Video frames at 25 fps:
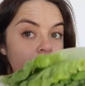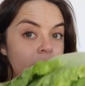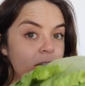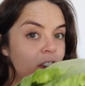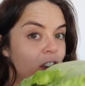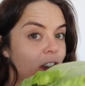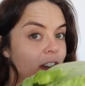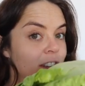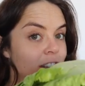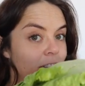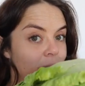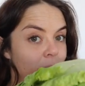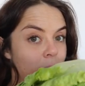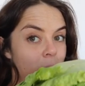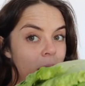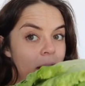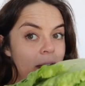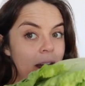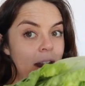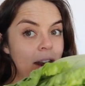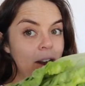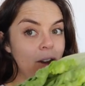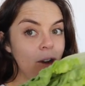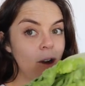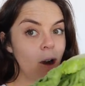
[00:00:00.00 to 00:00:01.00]
You can just buy
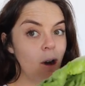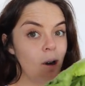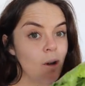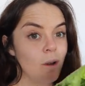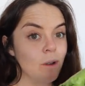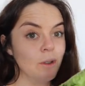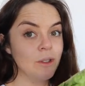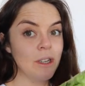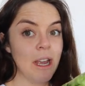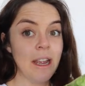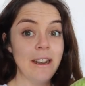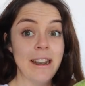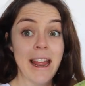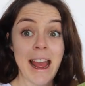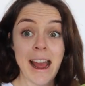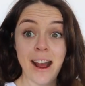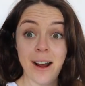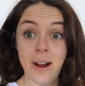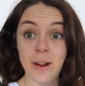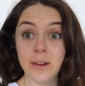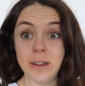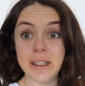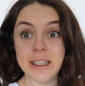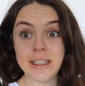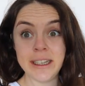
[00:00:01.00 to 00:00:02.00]
that in Coles and
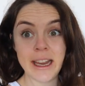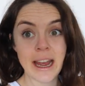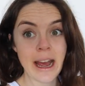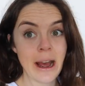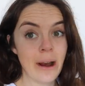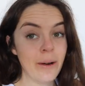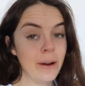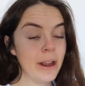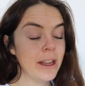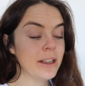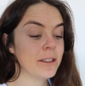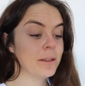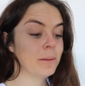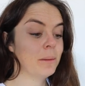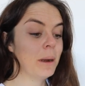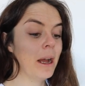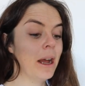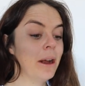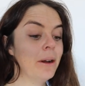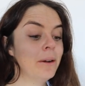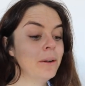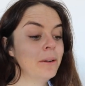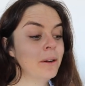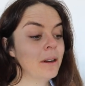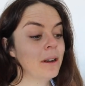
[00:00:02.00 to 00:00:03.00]
Aldi now as
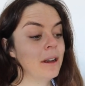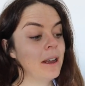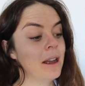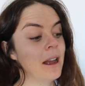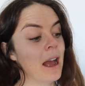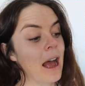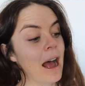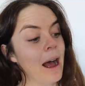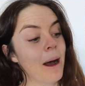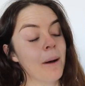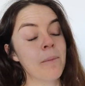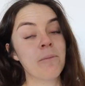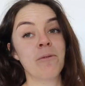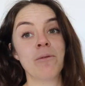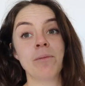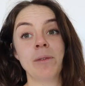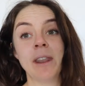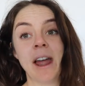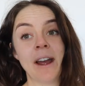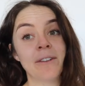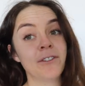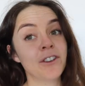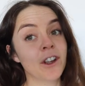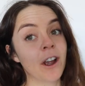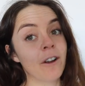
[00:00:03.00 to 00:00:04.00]
well,
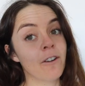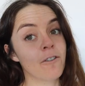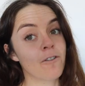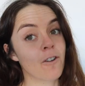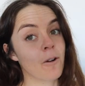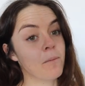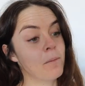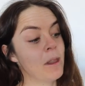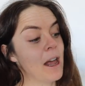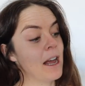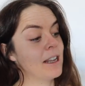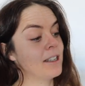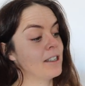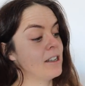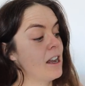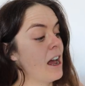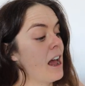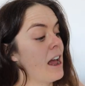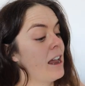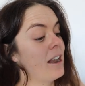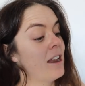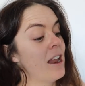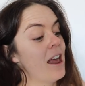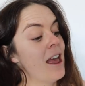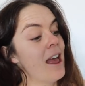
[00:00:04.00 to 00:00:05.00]
leftover from last
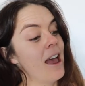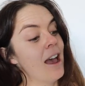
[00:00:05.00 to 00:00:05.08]
night.